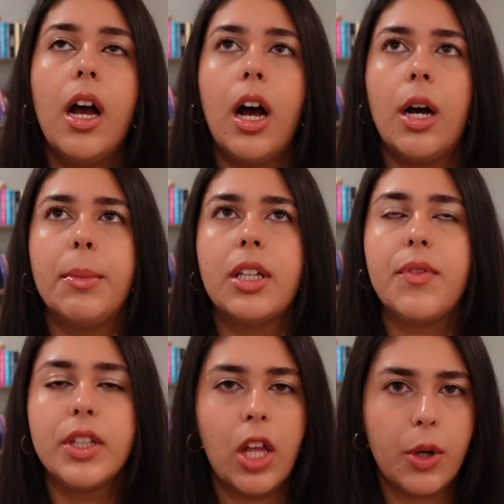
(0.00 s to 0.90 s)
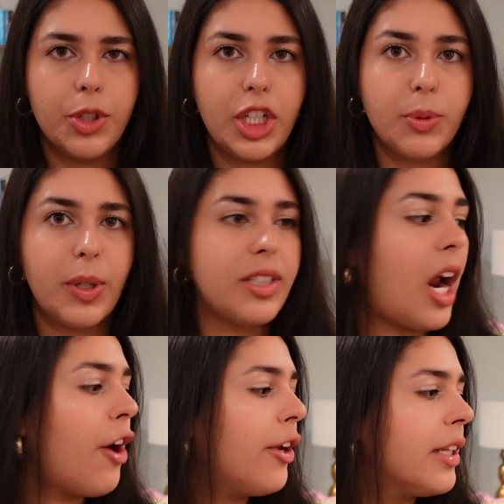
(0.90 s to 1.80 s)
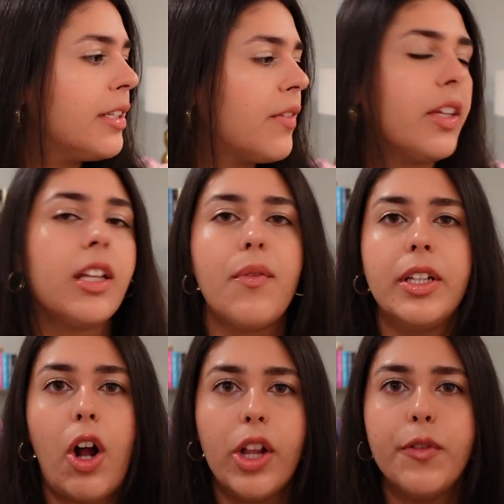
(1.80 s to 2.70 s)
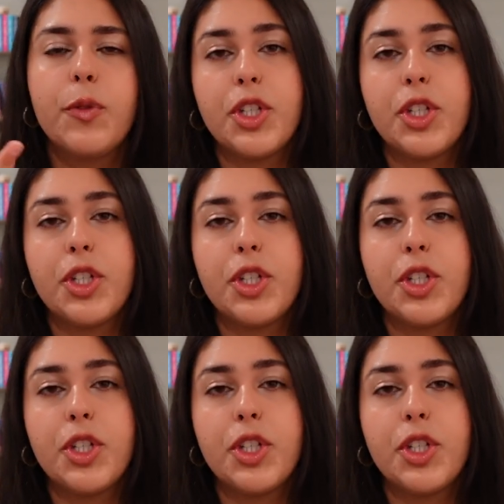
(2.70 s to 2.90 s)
Love and Luck, which takes place in Ireland, and then Love and Olives,